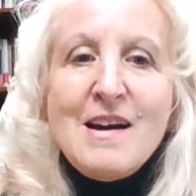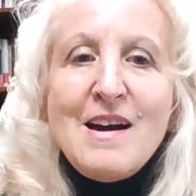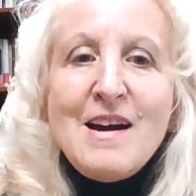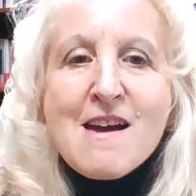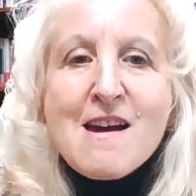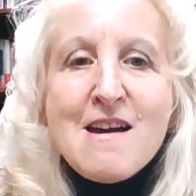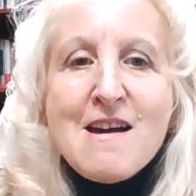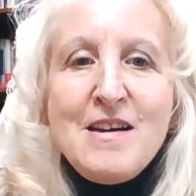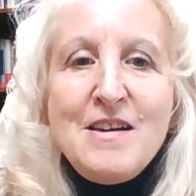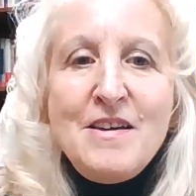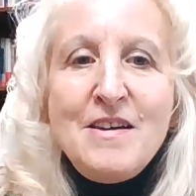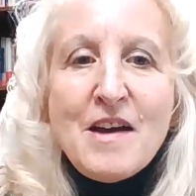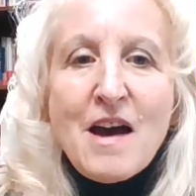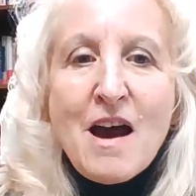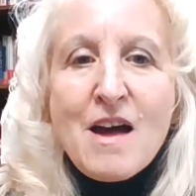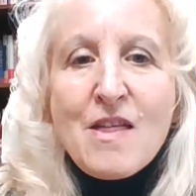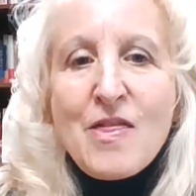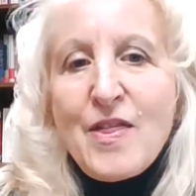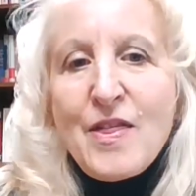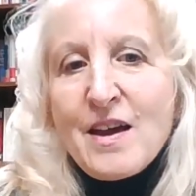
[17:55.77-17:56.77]
And
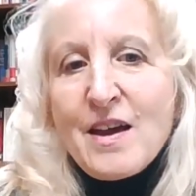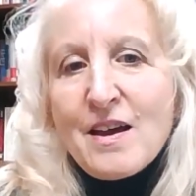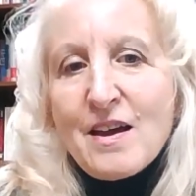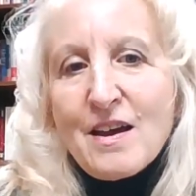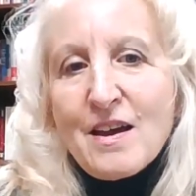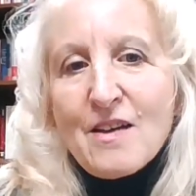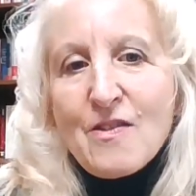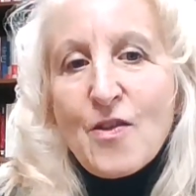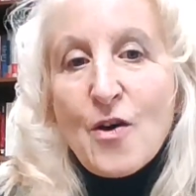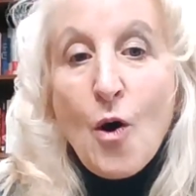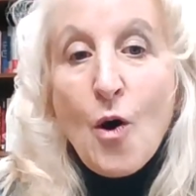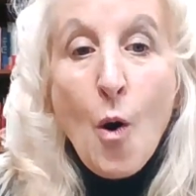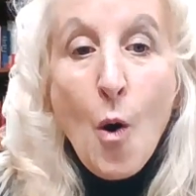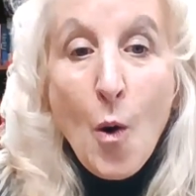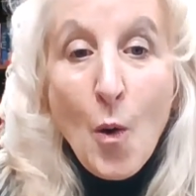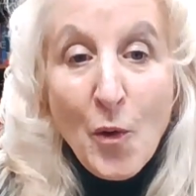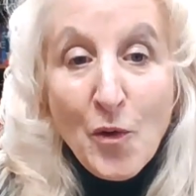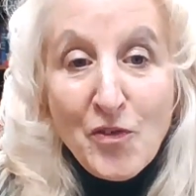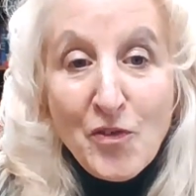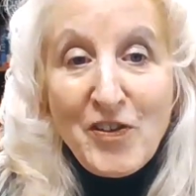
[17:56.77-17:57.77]
I think the
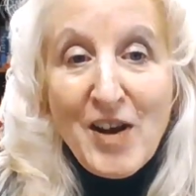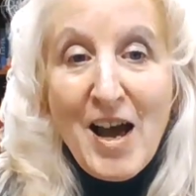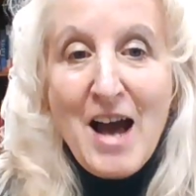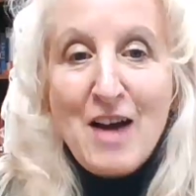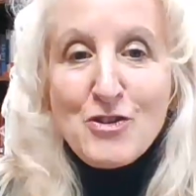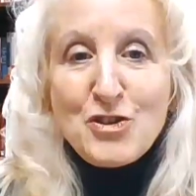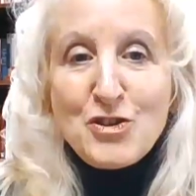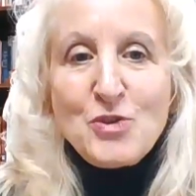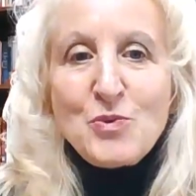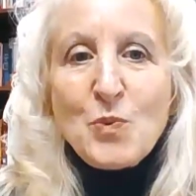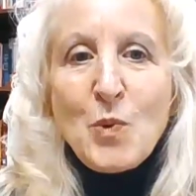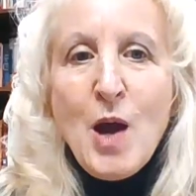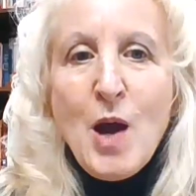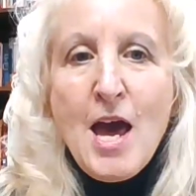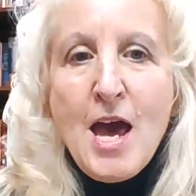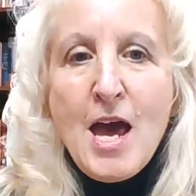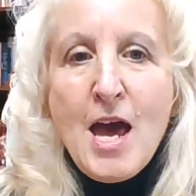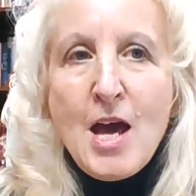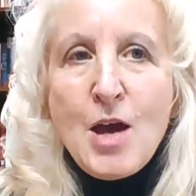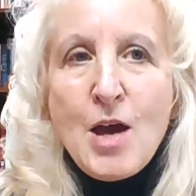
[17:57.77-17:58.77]
old-fashioned
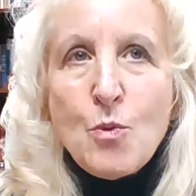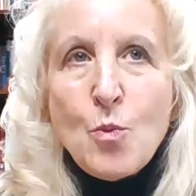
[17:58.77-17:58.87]
way,